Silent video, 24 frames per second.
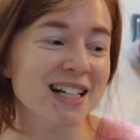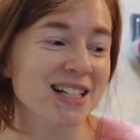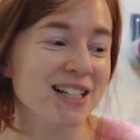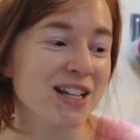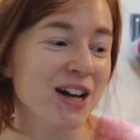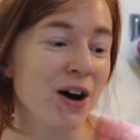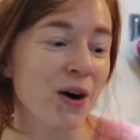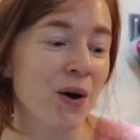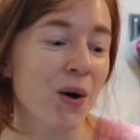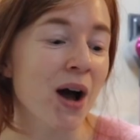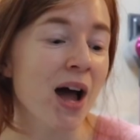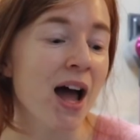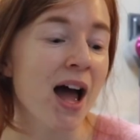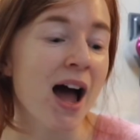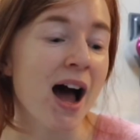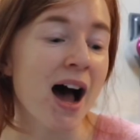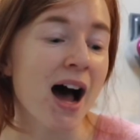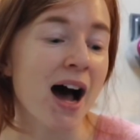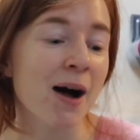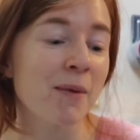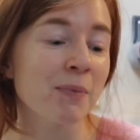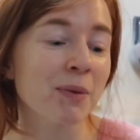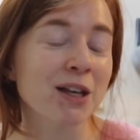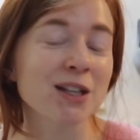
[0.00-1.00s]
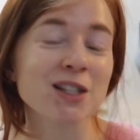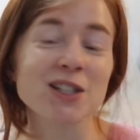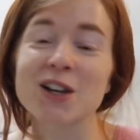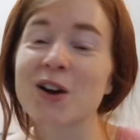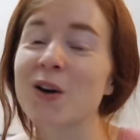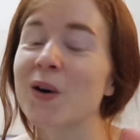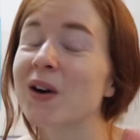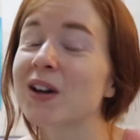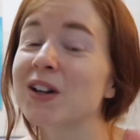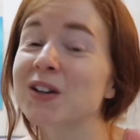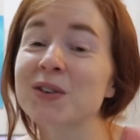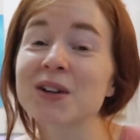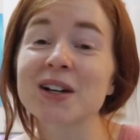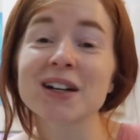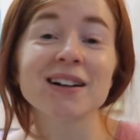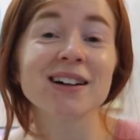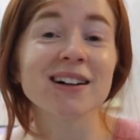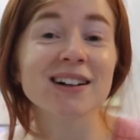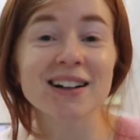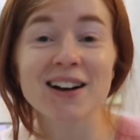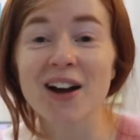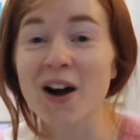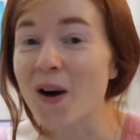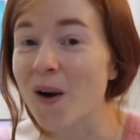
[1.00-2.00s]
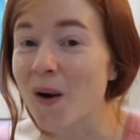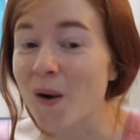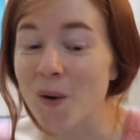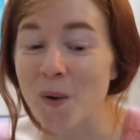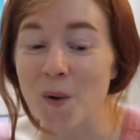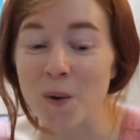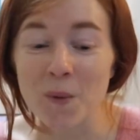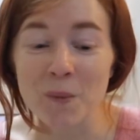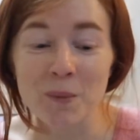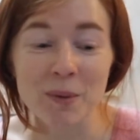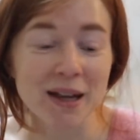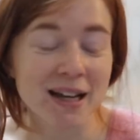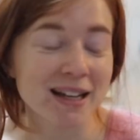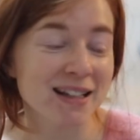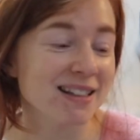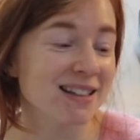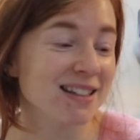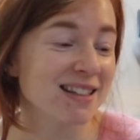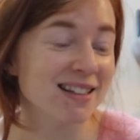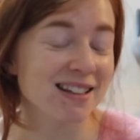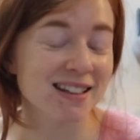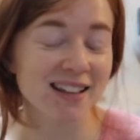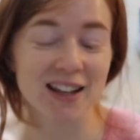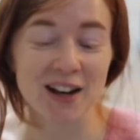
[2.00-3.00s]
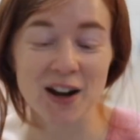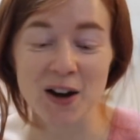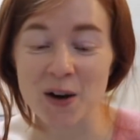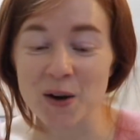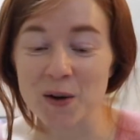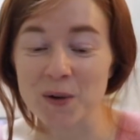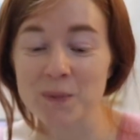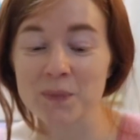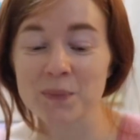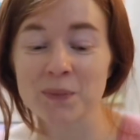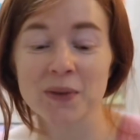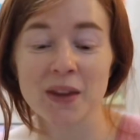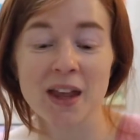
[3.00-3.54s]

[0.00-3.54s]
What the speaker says: So it's going to a good home. It's, you know,